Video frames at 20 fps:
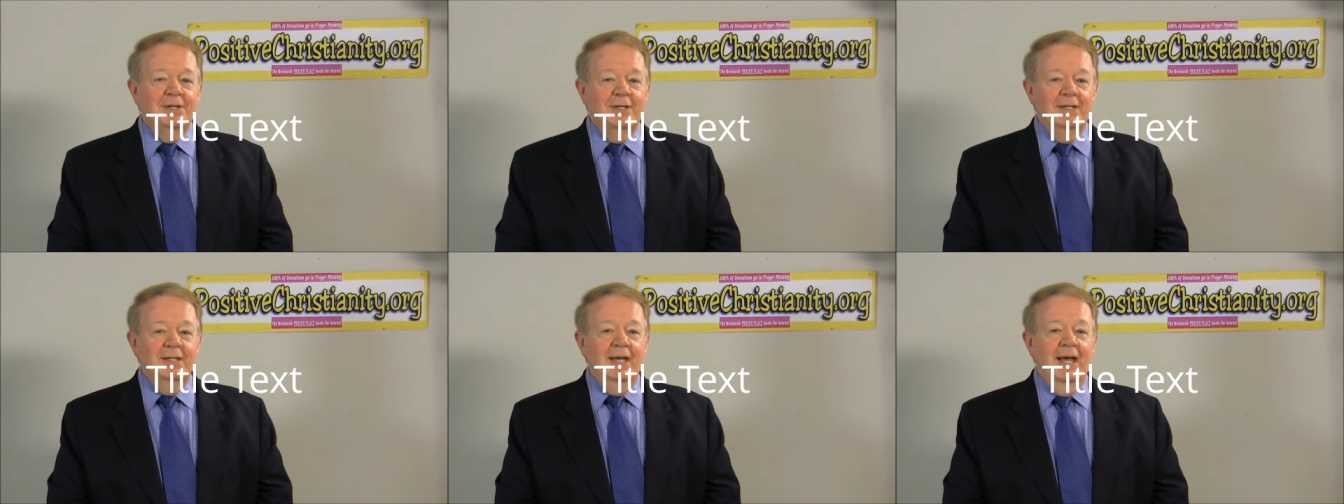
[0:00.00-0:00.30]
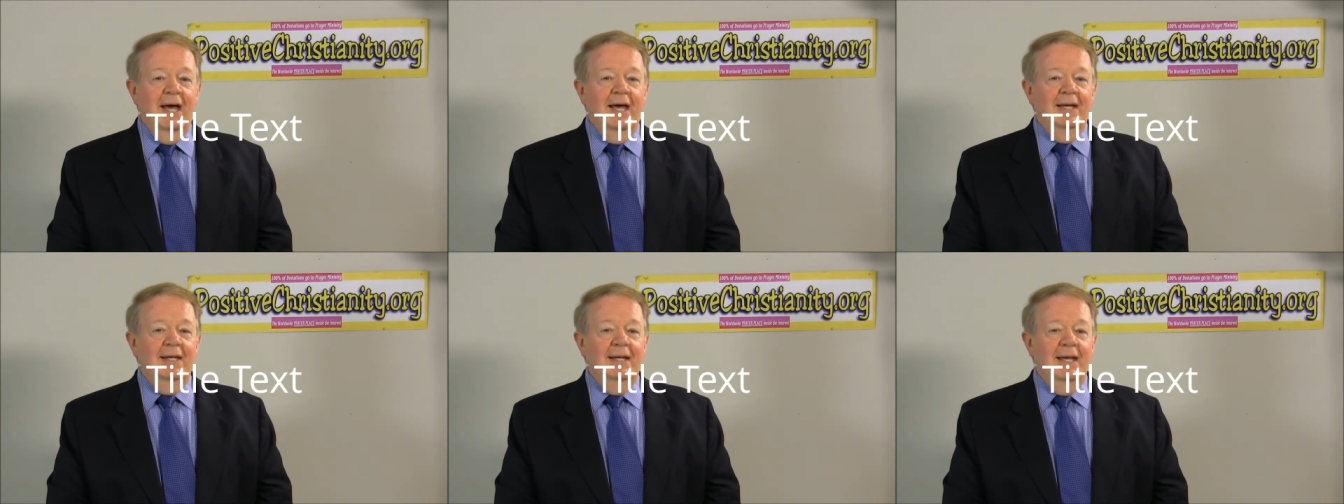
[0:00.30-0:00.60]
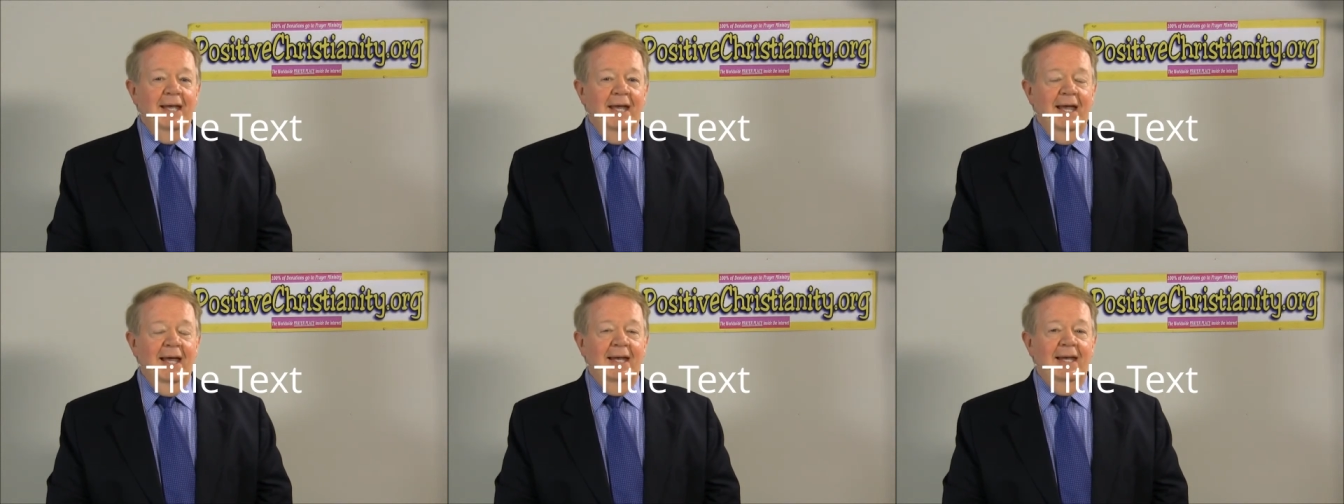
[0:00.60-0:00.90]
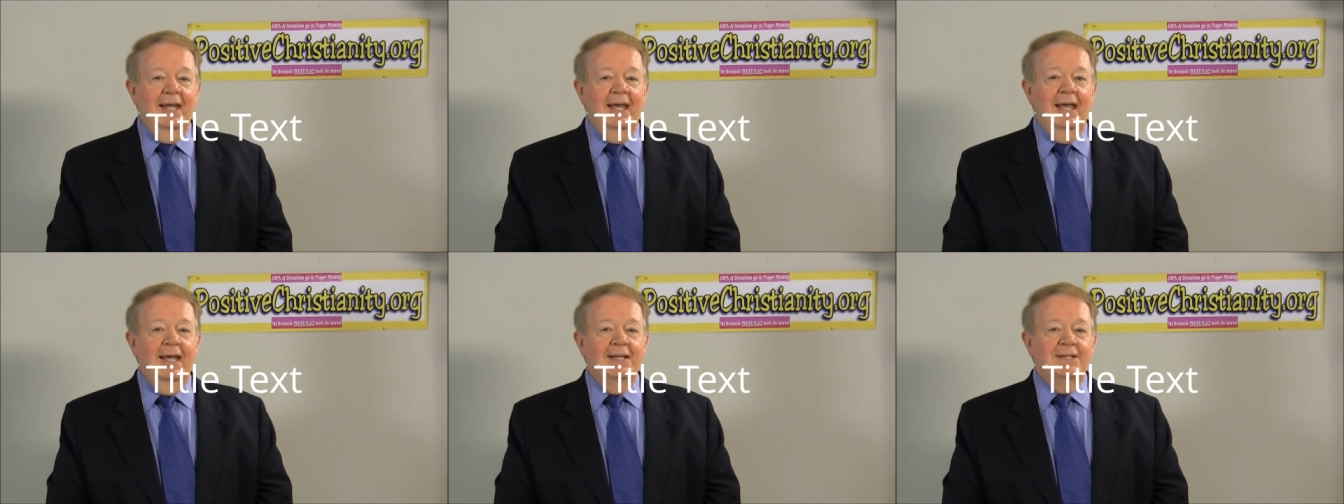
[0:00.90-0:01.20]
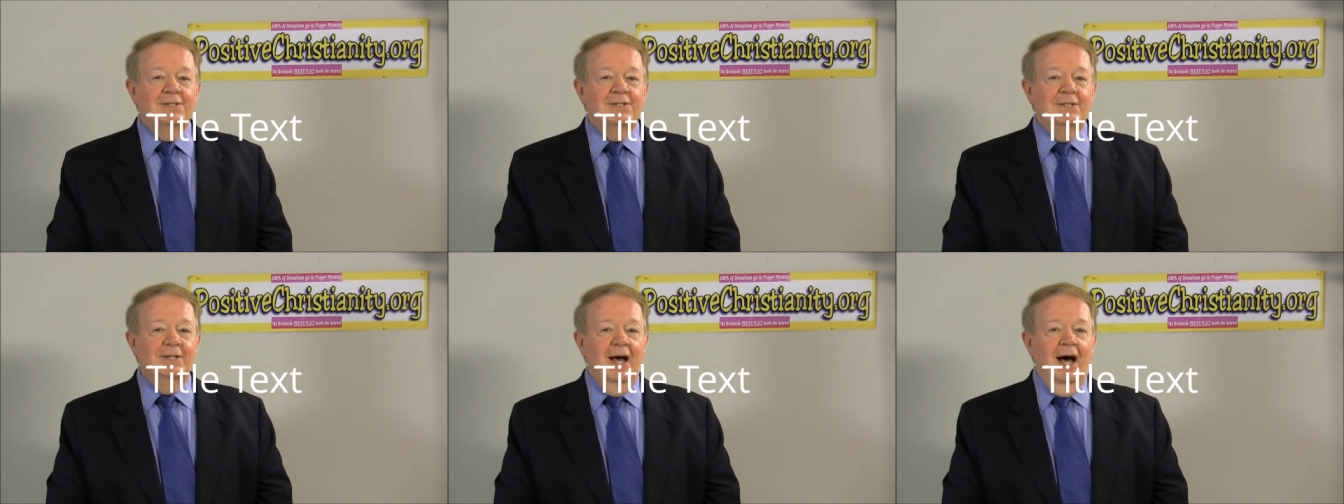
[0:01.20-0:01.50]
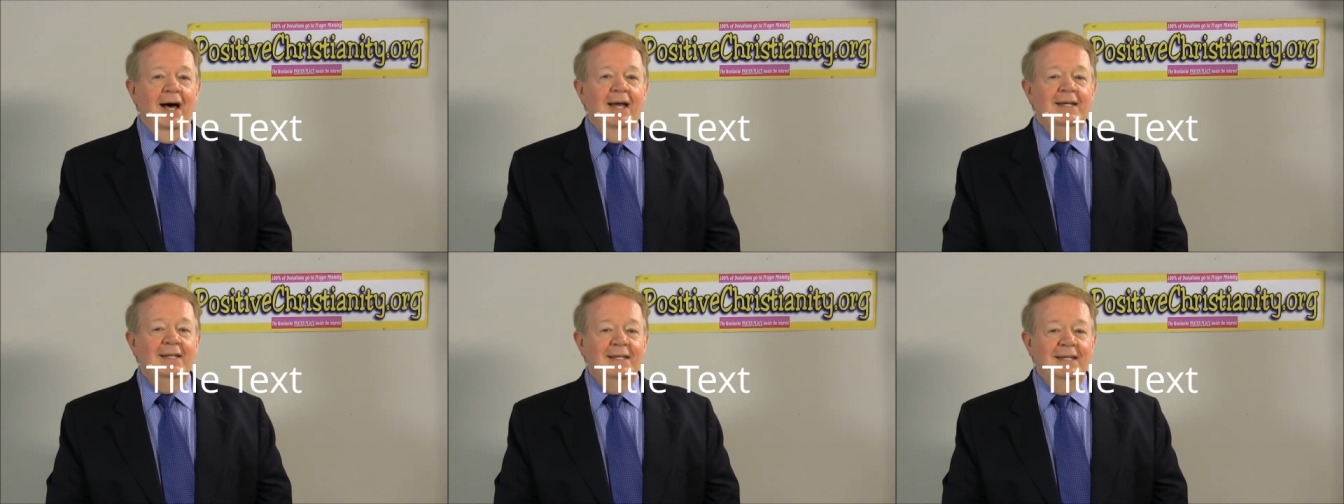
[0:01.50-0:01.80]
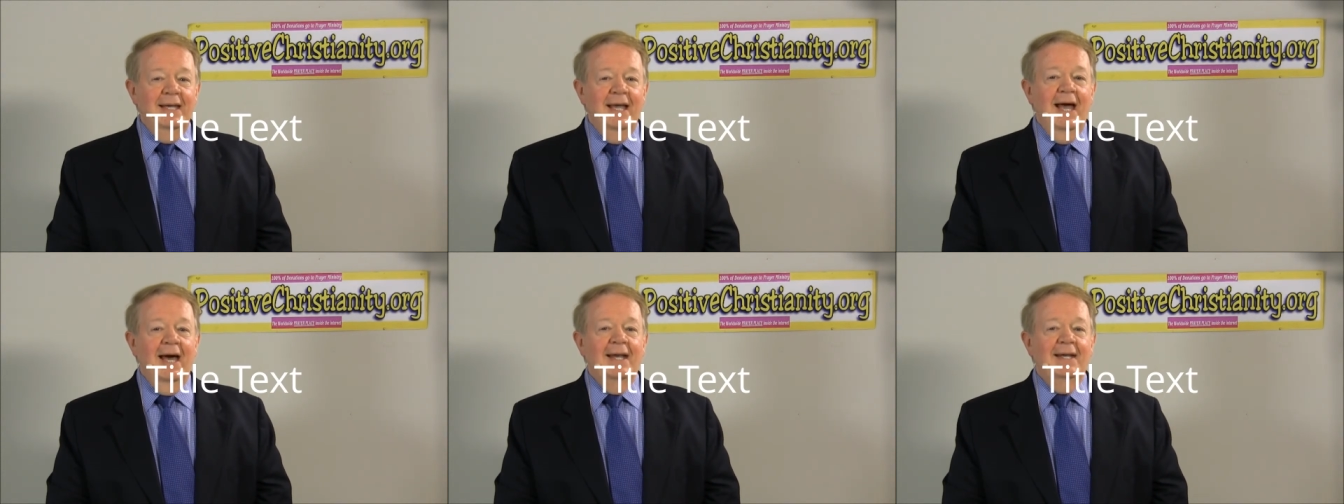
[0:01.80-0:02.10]
and yet it is not
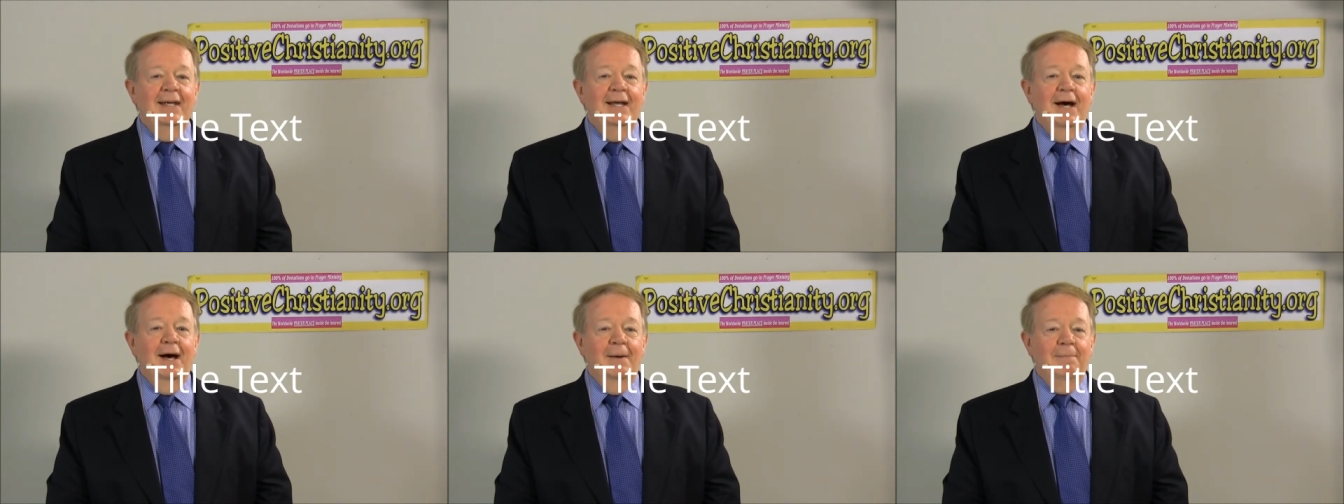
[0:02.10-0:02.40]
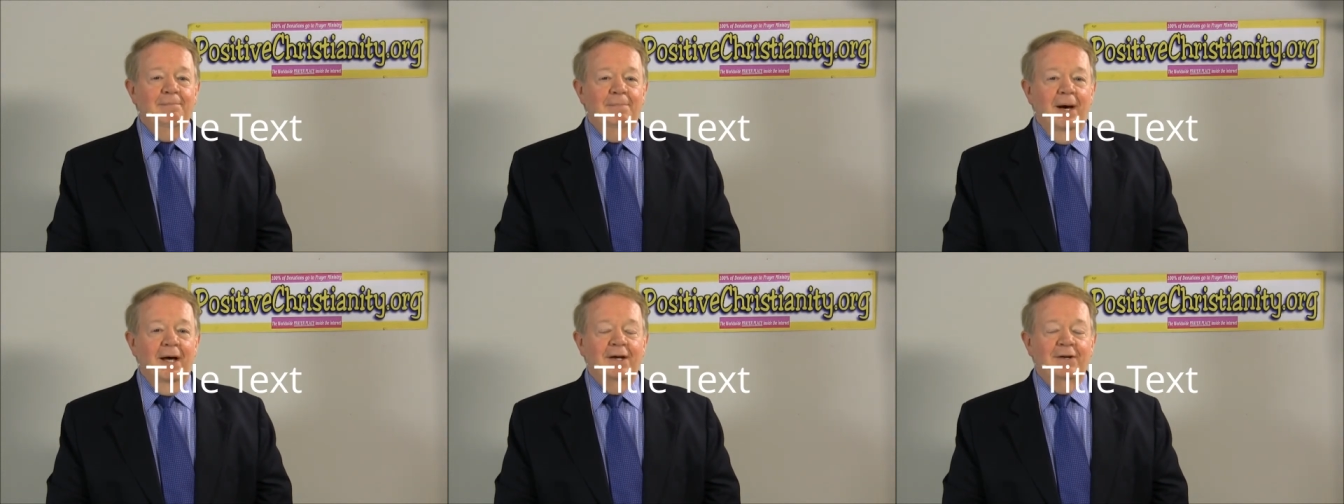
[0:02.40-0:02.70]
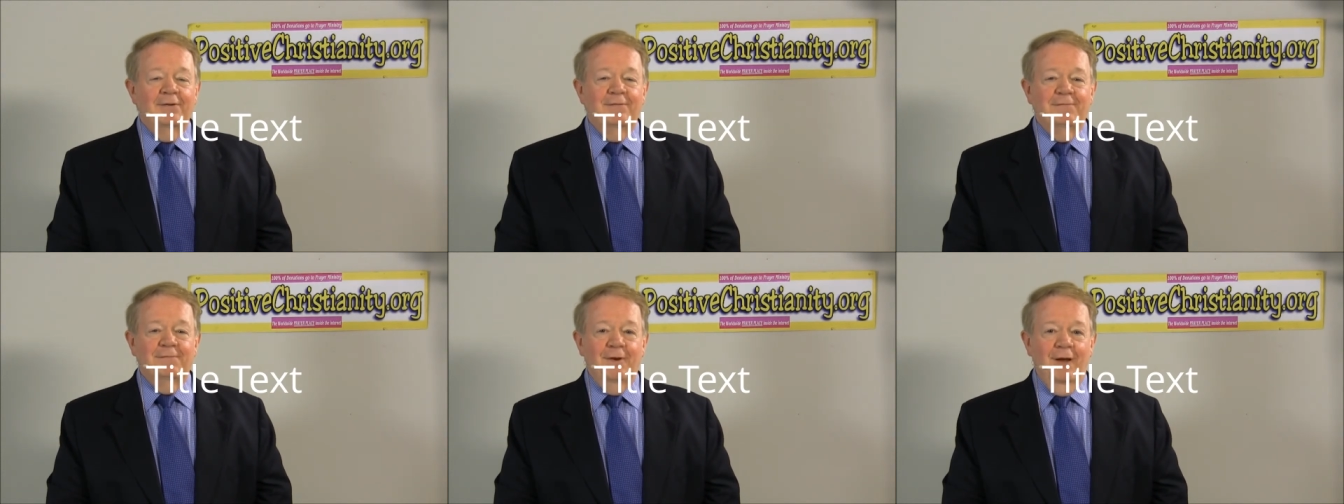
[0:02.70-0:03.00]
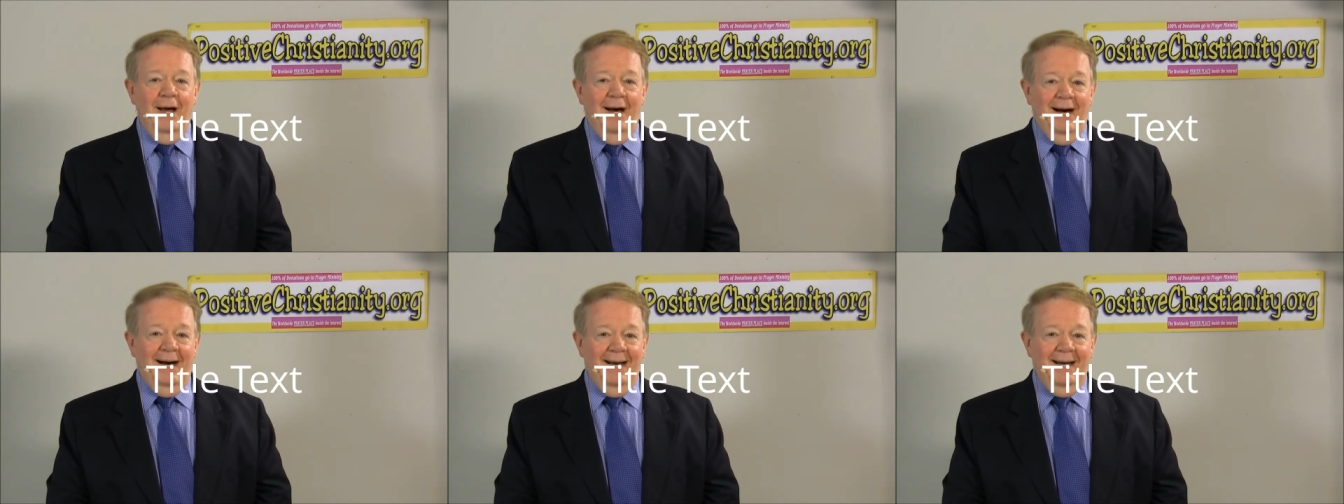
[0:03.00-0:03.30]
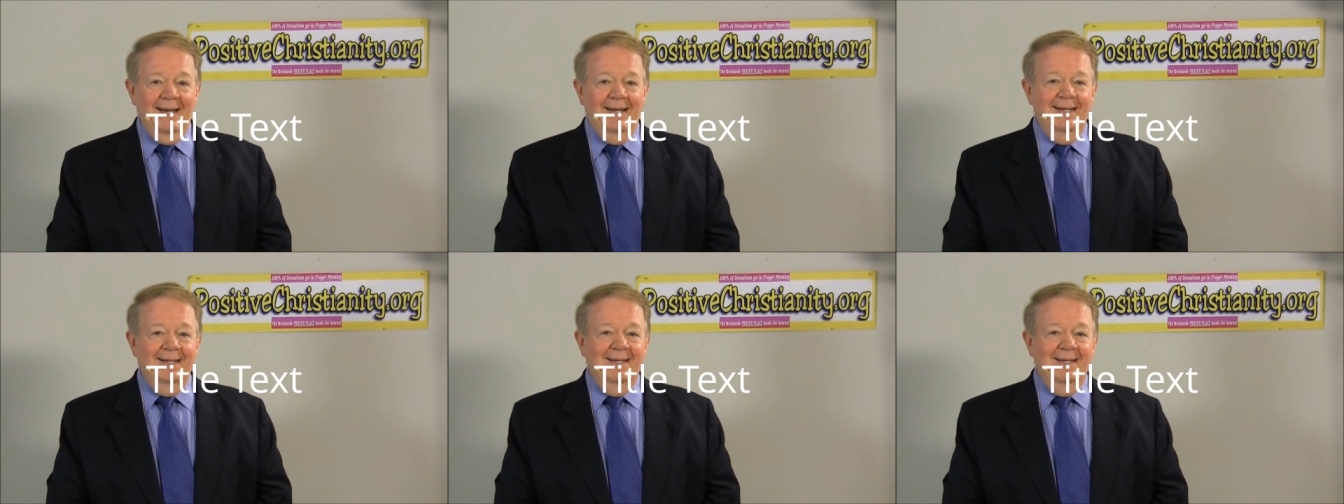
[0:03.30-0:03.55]
yet a butterfly.